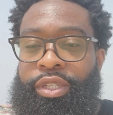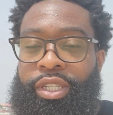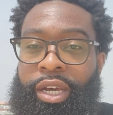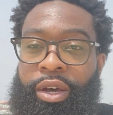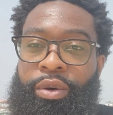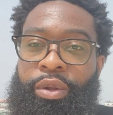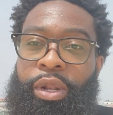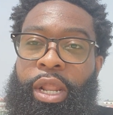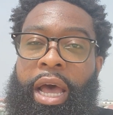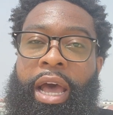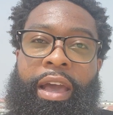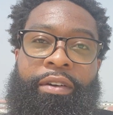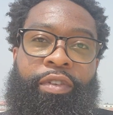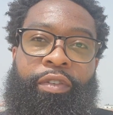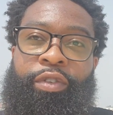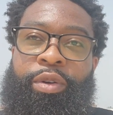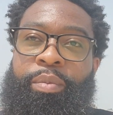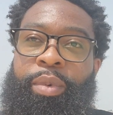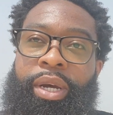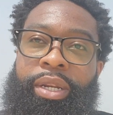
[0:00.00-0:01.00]
I go live
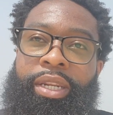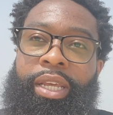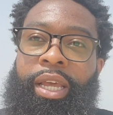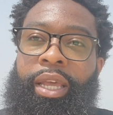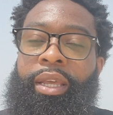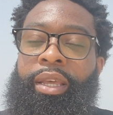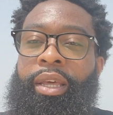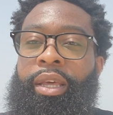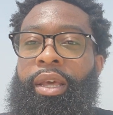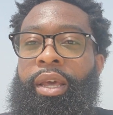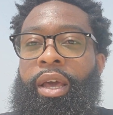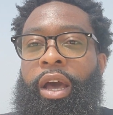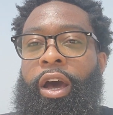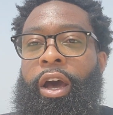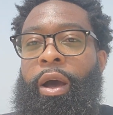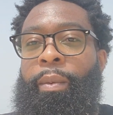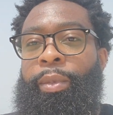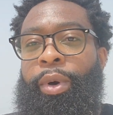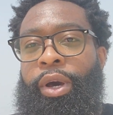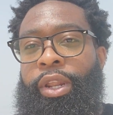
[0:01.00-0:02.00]
every Monday.
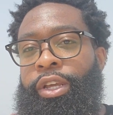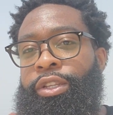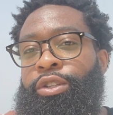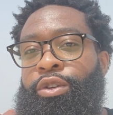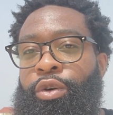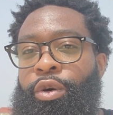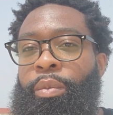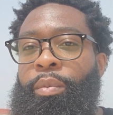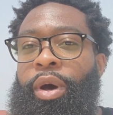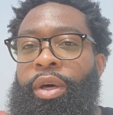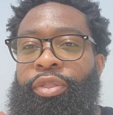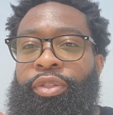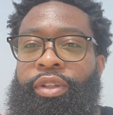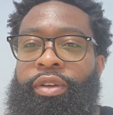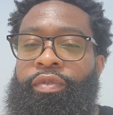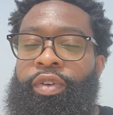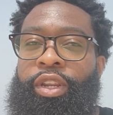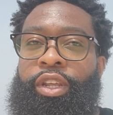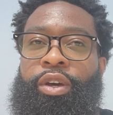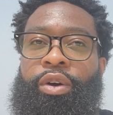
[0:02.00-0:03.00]
I'm gonna do a monthly
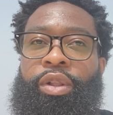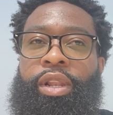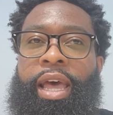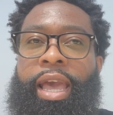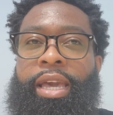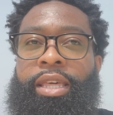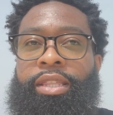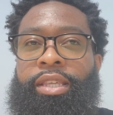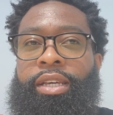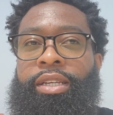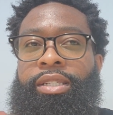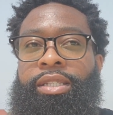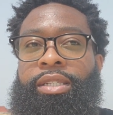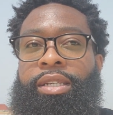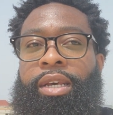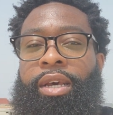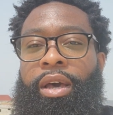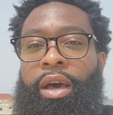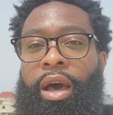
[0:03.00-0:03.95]
video like this.